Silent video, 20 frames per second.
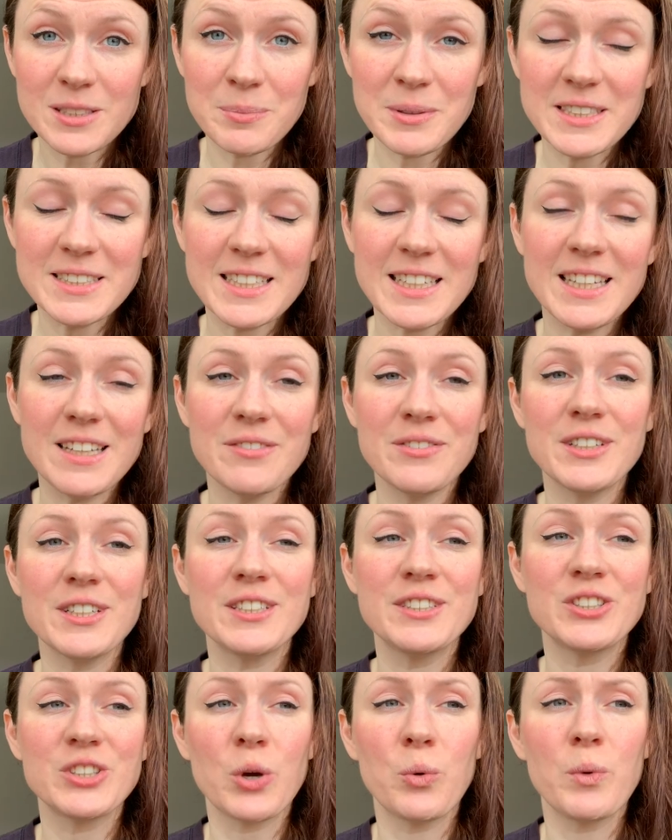to be
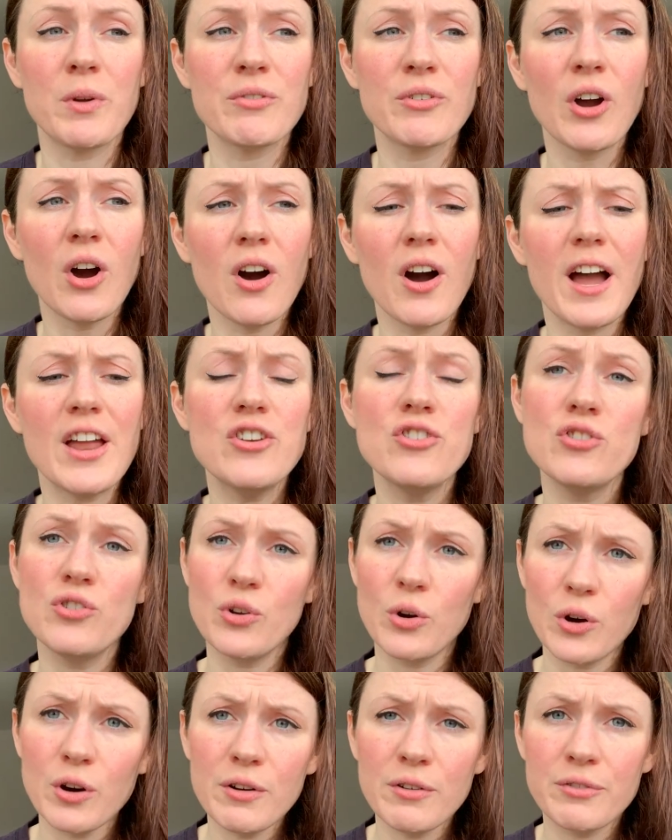delivered, so we've got
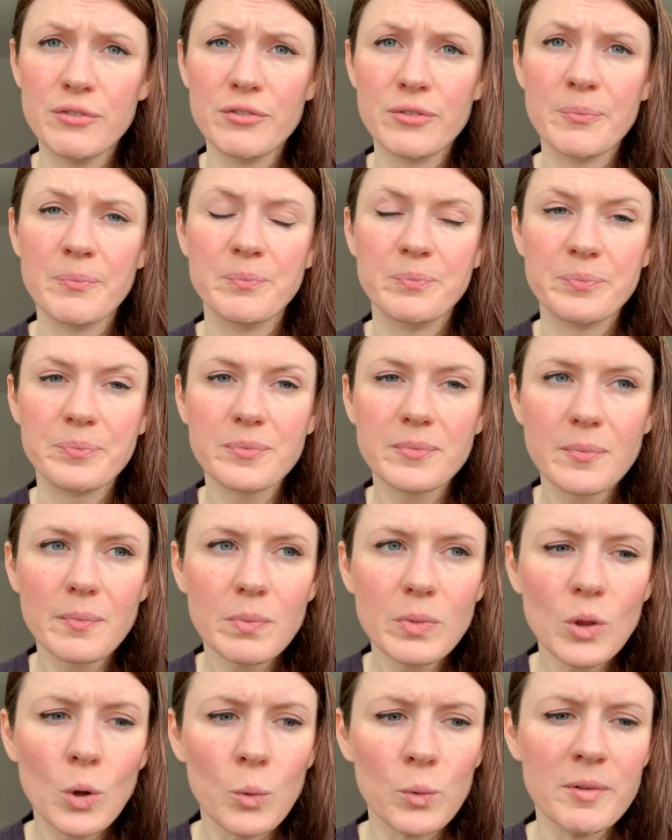enough.
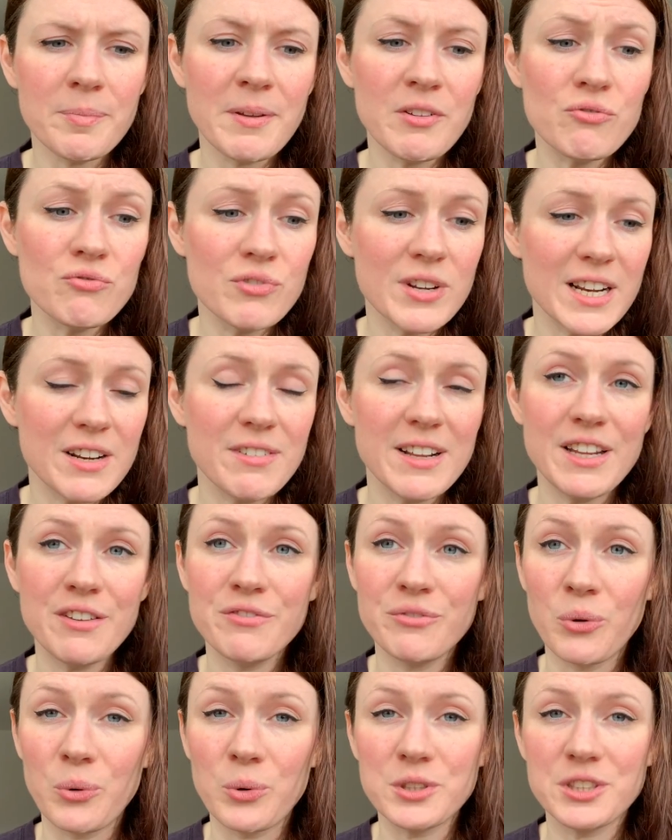We've been really, really
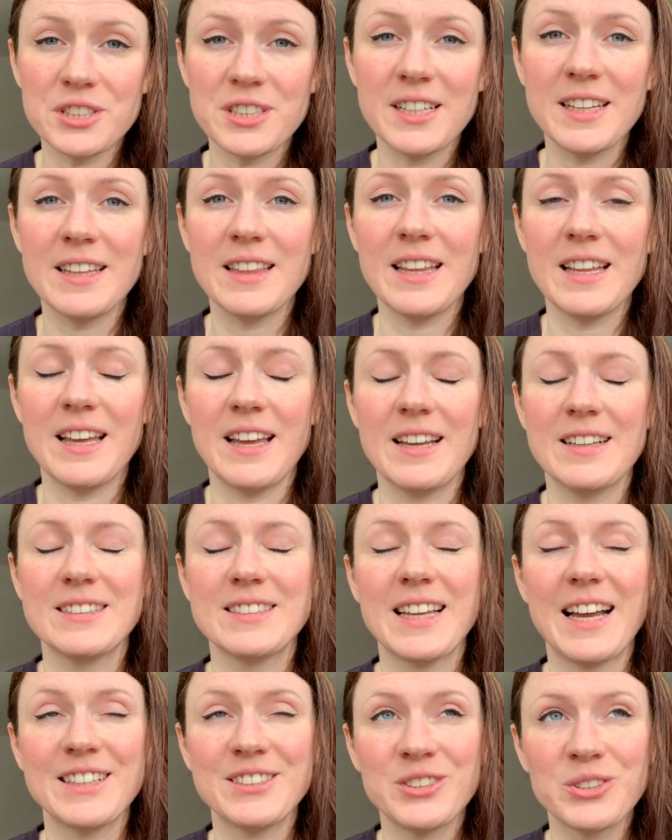fortunate
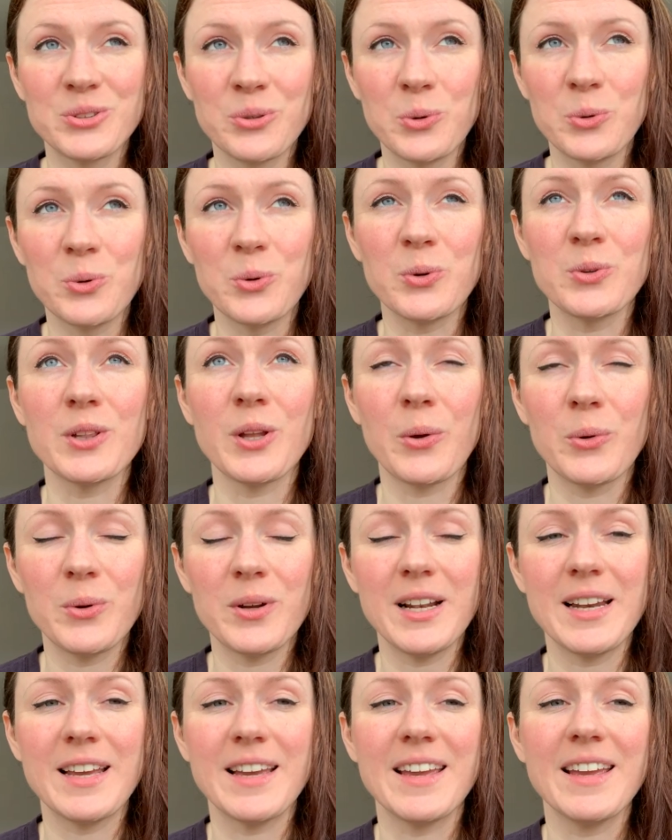that a school
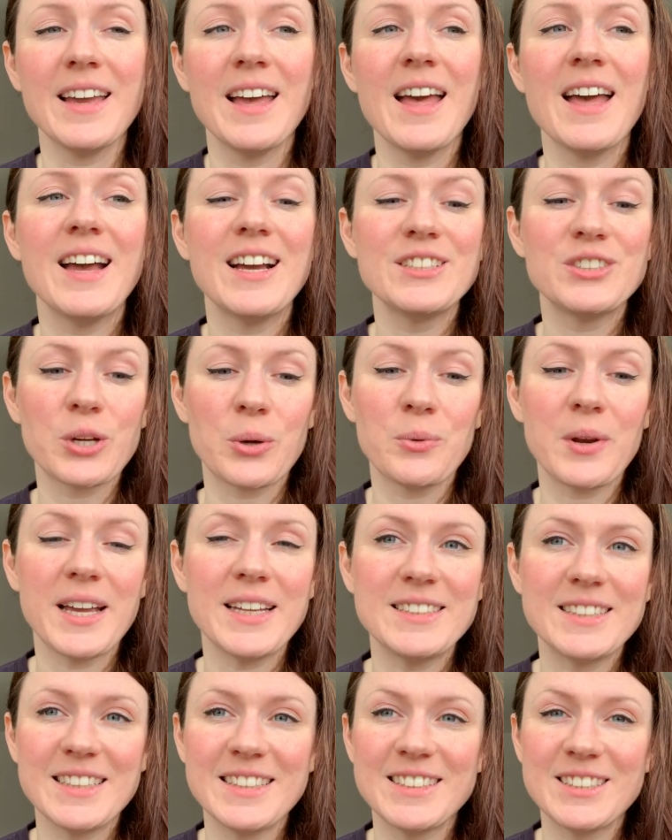locally
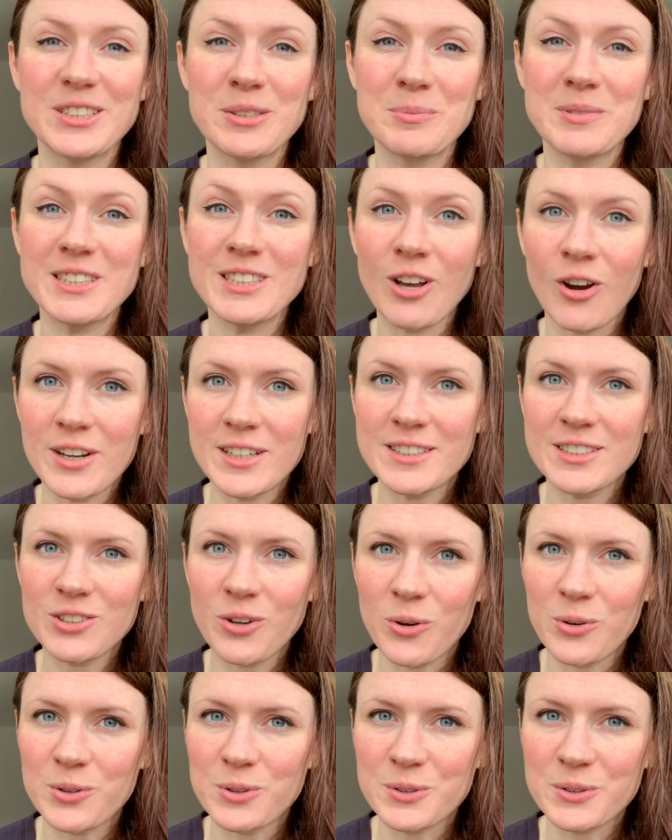donated some science
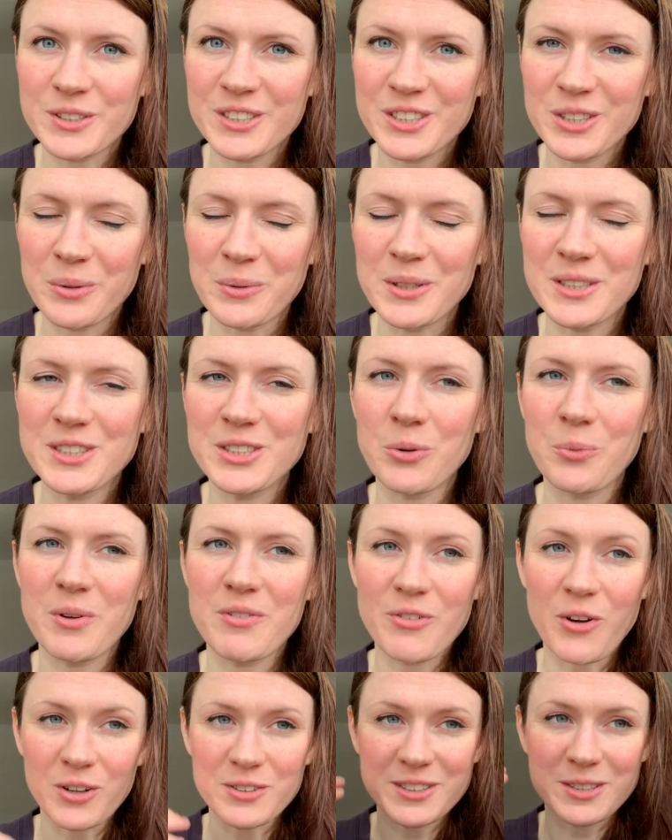goggles to us. So
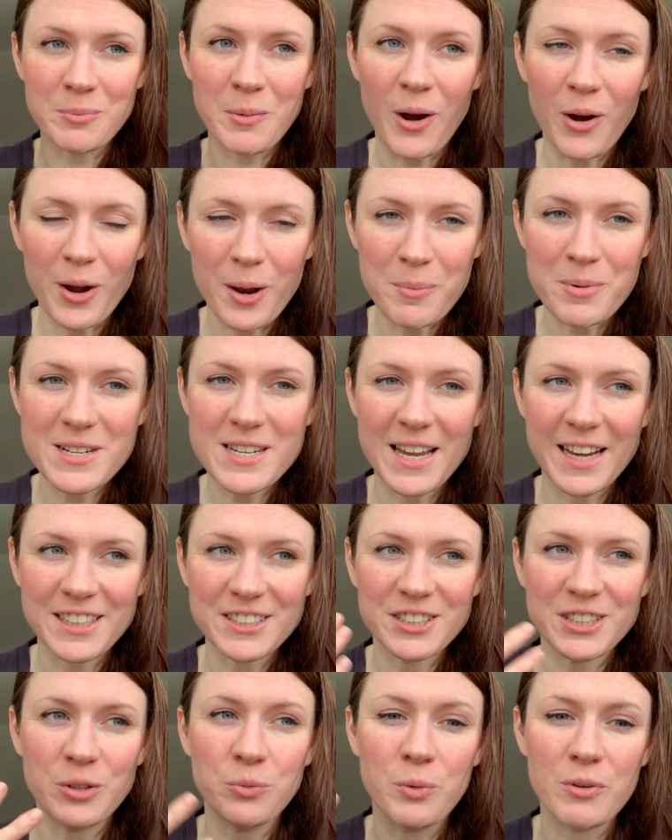we've got some eye
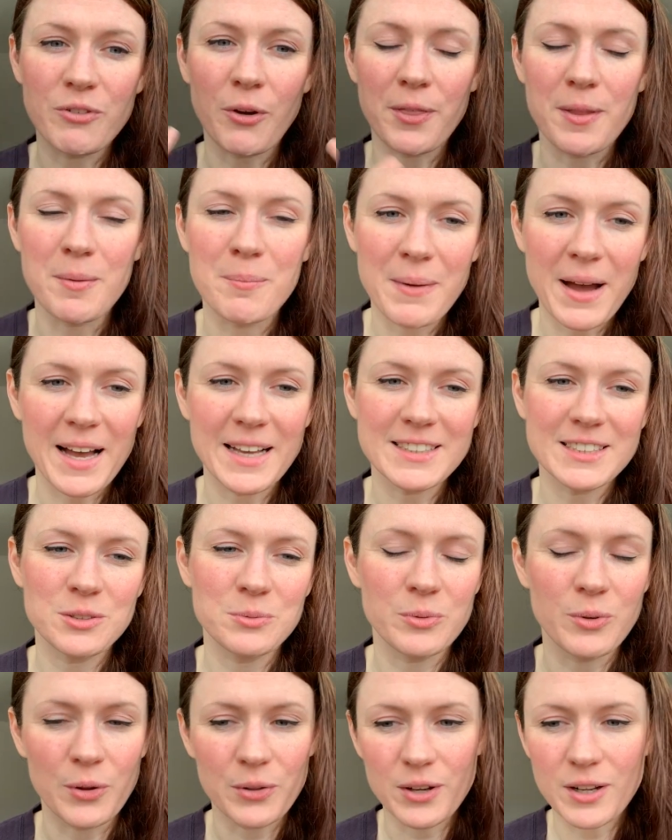protection, we've got the masks,
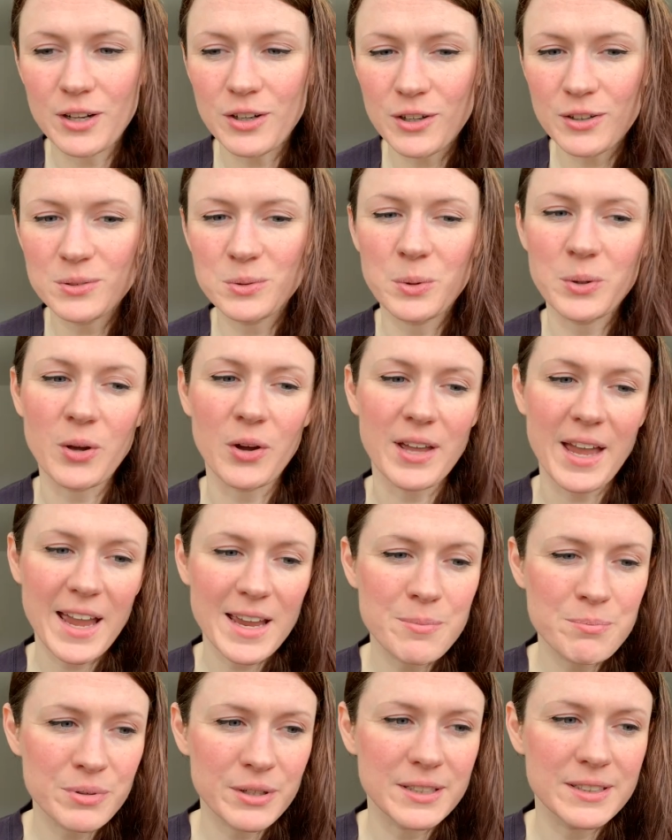we've got the gloves, we've got
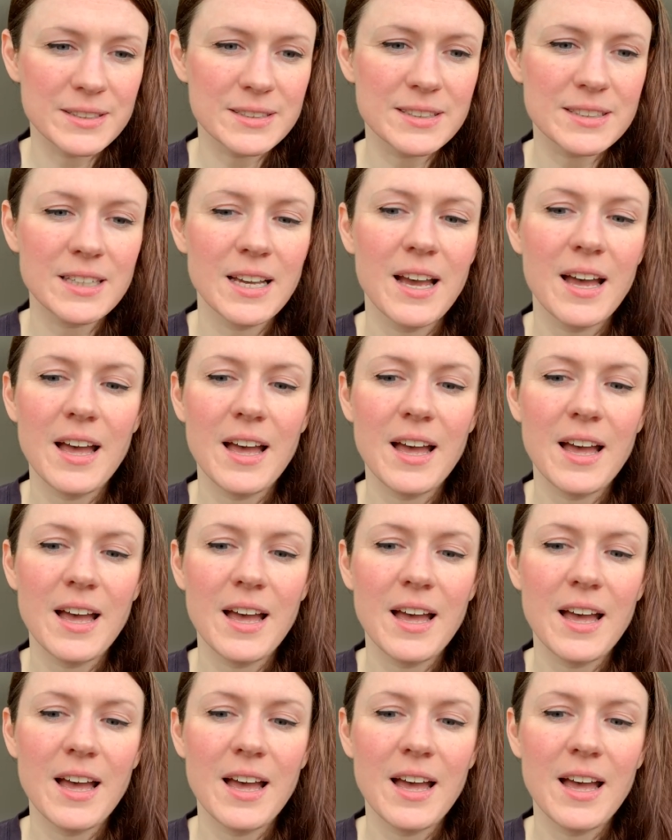aprons,